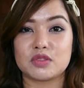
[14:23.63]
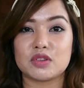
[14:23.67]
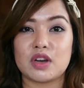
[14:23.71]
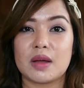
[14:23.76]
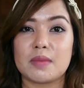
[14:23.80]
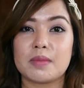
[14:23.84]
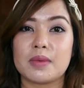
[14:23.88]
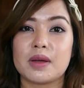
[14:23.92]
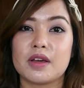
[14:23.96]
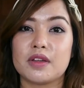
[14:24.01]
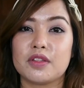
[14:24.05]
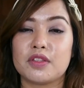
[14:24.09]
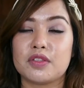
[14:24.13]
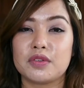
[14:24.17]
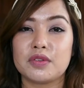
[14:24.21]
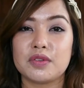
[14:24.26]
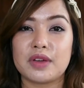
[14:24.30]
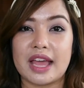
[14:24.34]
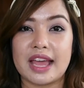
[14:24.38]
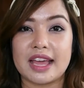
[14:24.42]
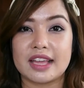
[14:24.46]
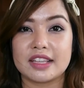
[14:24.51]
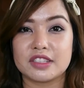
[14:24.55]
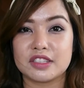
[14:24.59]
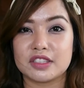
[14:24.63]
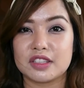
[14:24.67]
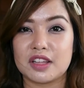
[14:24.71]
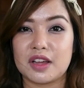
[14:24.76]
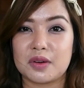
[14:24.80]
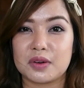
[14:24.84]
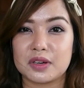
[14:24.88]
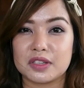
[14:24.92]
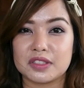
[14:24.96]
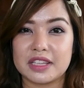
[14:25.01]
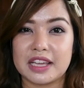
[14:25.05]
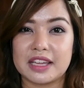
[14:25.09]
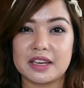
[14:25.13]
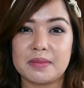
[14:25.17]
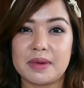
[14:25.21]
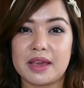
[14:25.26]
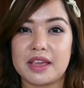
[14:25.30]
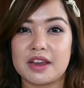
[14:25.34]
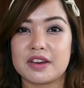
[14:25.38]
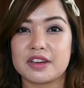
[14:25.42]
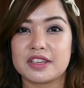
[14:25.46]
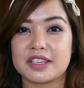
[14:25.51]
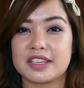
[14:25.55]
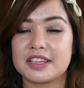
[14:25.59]
drama through Angela or Teddy
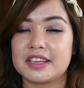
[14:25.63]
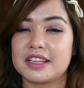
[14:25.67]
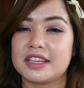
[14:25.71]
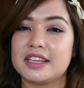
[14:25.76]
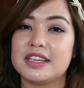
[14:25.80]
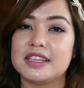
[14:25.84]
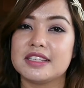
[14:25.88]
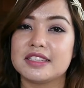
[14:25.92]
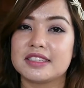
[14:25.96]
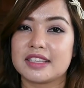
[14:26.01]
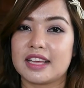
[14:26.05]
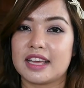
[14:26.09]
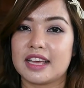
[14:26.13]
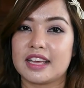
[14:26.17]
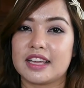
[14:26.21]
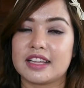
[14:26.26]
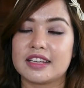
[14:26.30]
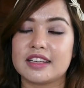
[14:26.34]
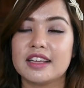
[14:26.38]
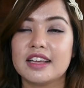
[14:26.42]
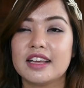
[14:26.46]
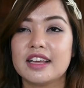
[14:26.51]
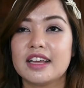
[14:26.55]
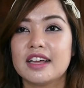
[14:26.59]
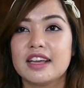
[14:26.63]
Bear Kitties and